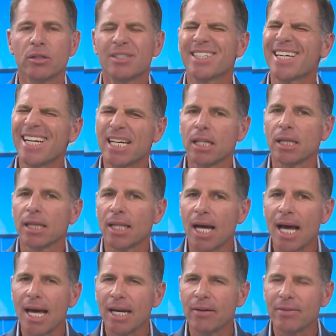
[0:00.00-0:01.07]
It's getting a
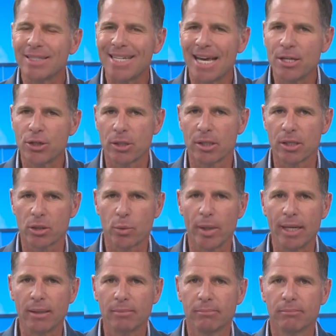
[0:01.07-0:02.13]
lot of attention this
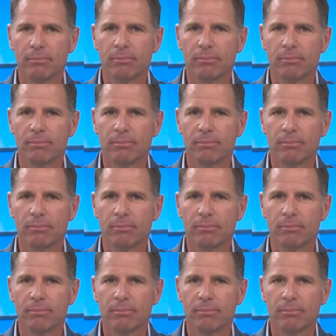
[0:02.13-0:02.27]
week,